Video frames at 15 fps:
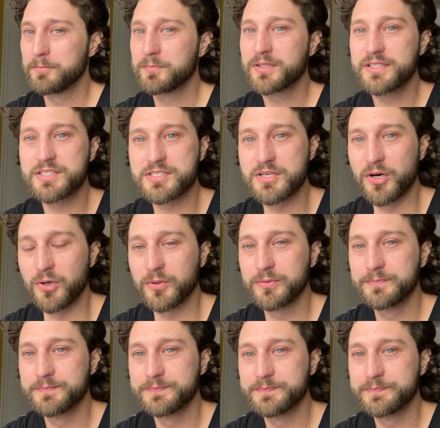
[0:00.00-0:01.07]
Please know
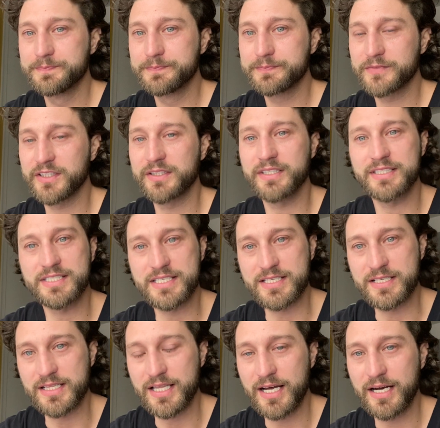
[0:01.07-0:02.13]
that this
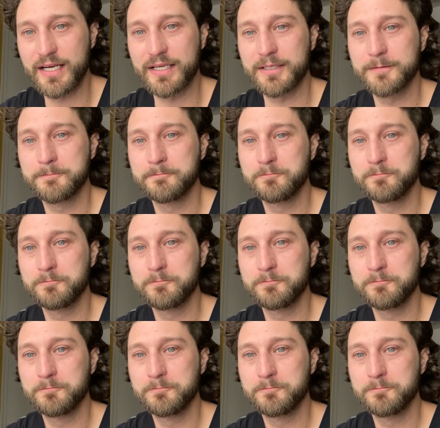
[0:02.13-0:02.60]
is a lie.